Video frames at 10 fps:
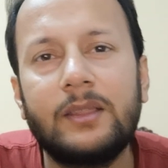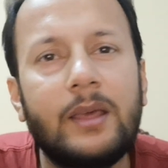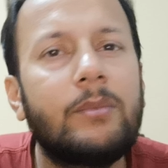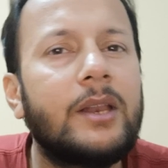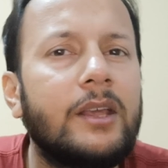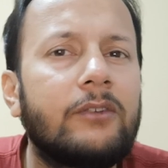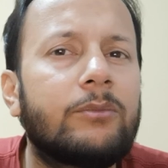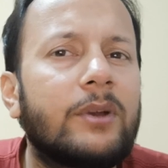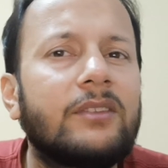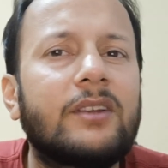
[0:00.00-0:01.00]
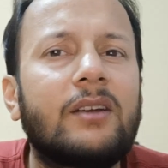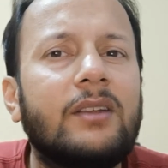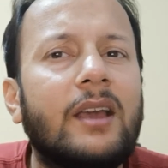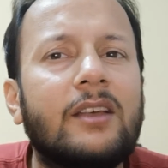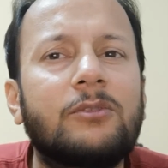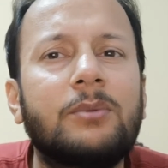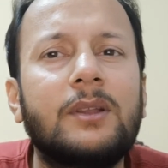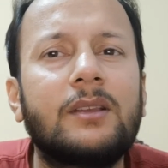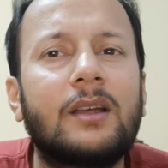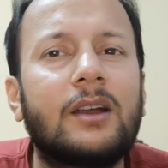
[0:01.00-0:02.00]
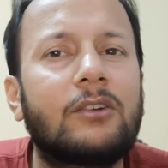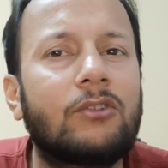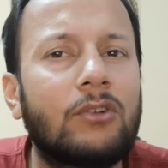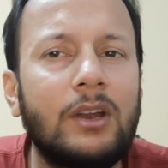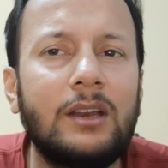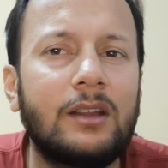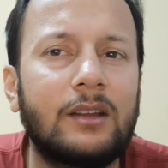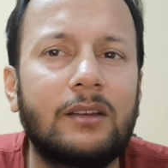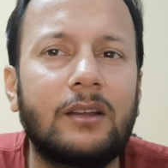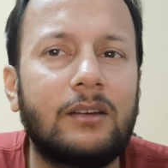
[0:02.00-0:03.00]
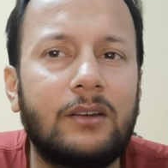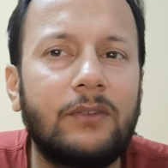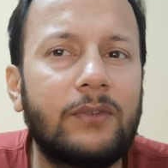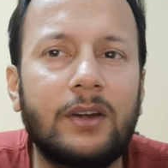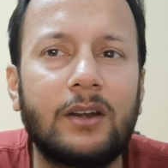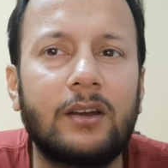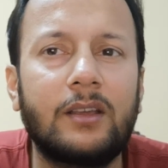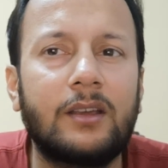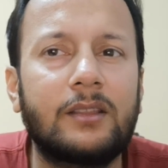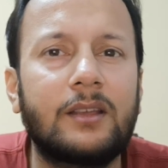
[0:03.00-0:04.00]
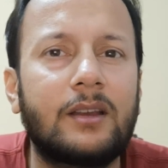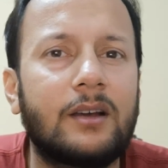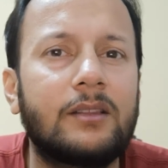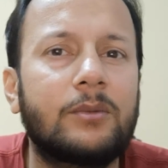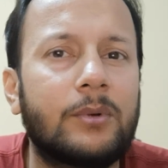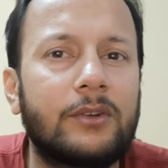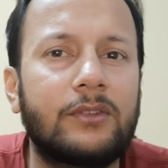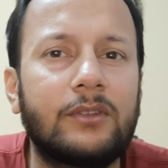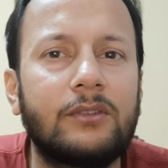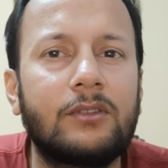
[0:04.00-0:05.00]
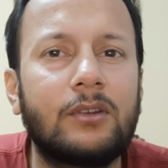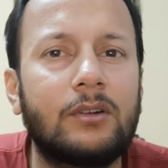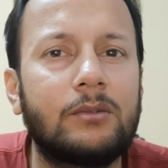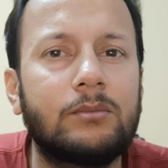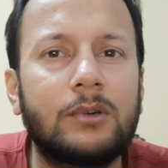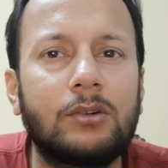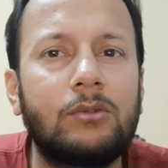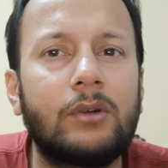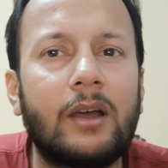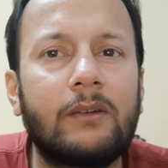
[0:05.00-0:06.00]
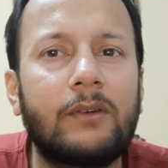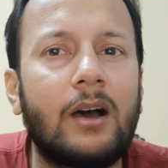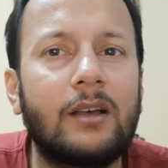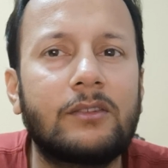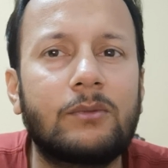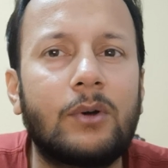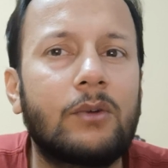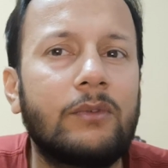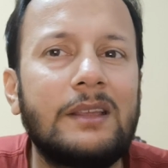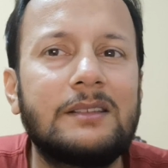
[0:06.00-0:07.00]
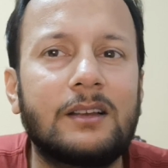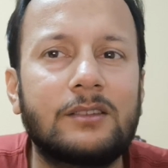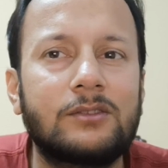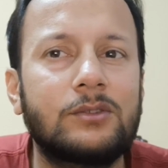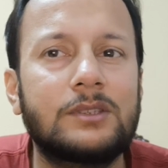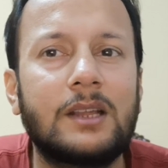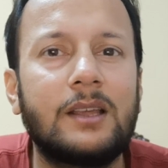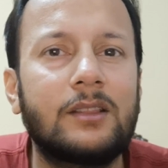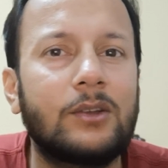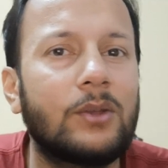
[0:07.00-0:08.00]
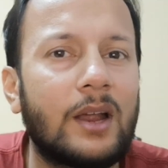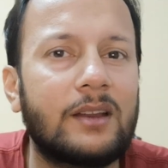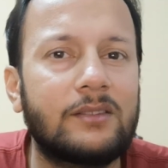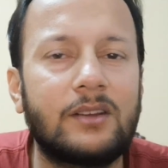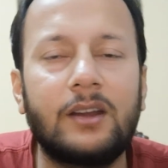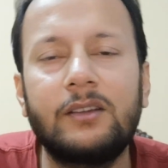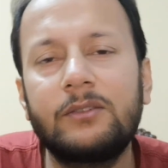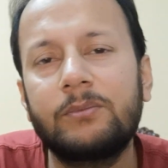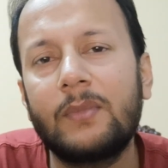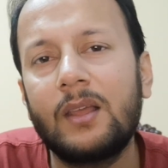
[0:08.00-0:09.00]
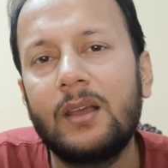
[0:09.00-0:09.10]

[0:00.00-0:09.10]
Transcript: They believe Prince Harry has been uh, treated differently than other persons um, who have asked for visas to stay in the United States